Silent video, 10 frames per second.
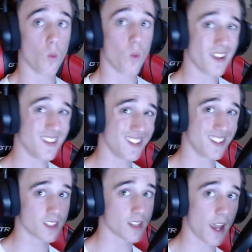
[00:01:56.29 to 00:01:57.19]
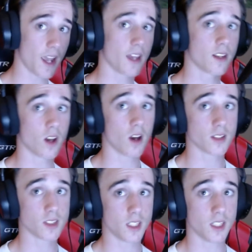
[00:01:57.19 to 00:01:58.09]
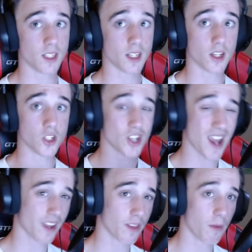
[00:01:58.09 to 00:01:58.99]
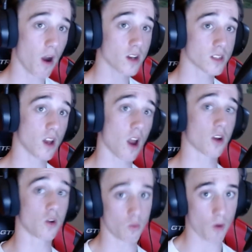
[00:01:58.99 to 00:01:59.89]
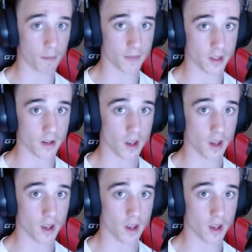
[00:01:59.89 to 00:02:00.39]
Wendy's and us eating Jack in the Box got corrupted.